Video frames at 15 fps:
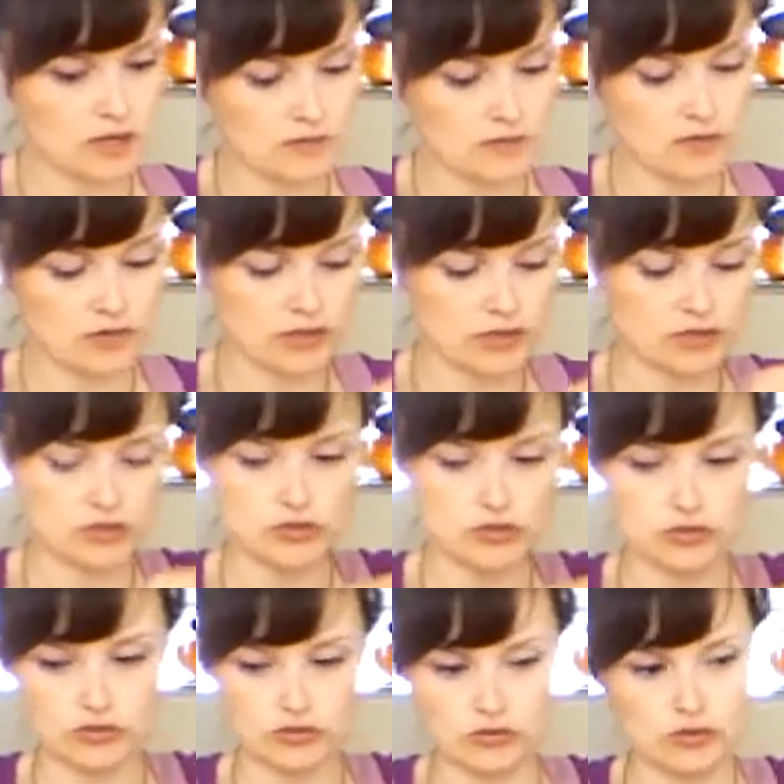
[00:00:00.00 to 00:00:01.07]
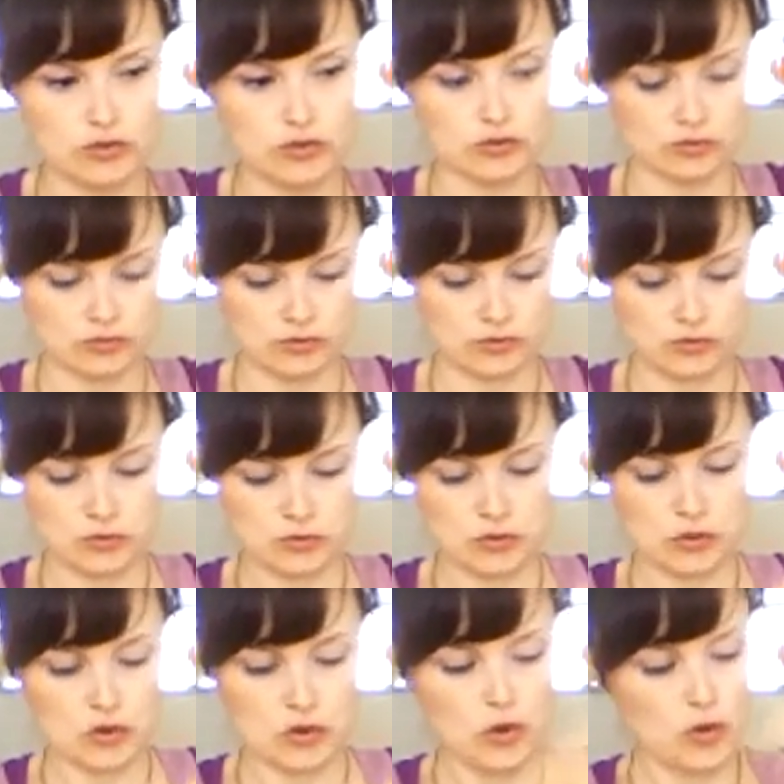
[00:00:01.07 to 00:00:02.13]
I'm going to do
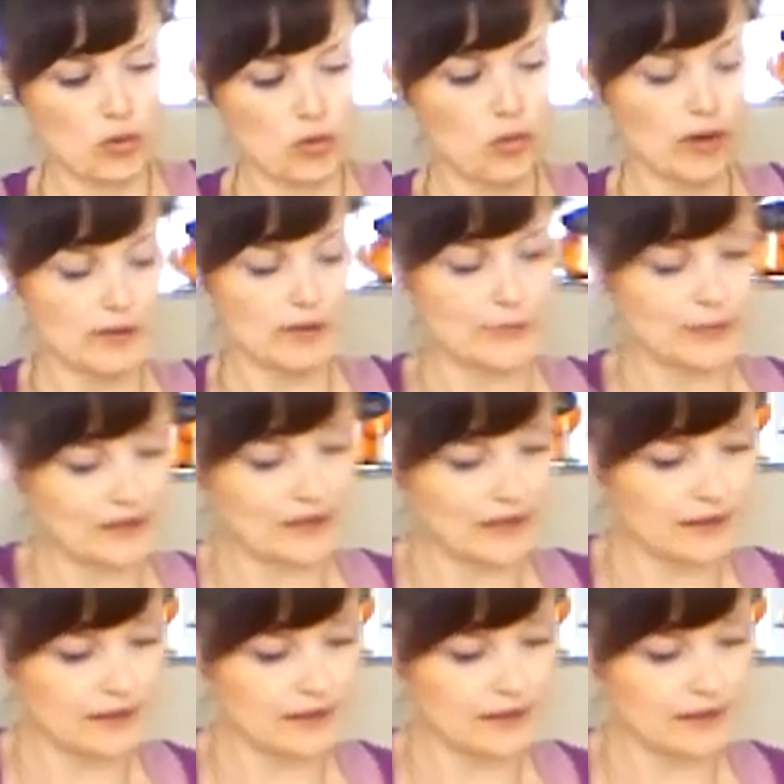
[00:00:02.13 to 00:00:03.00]
will be